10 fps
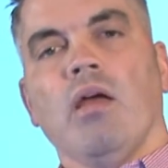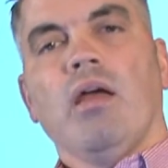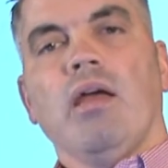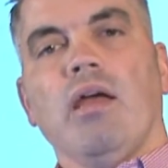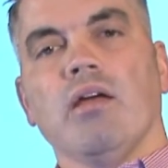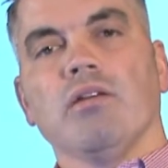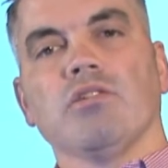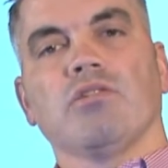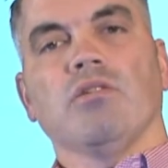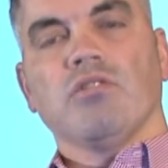
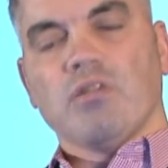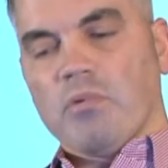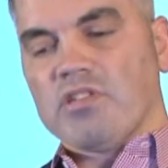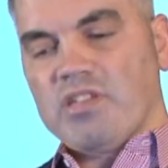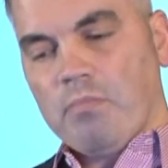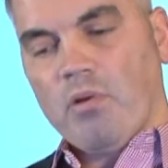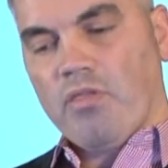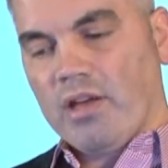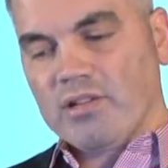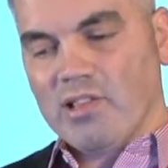is some of the simple
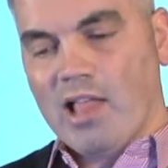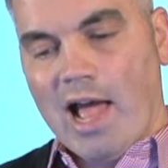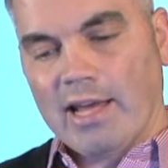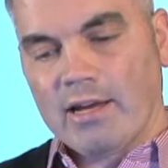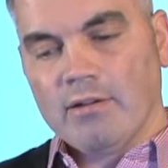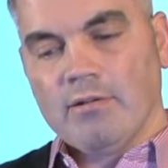things like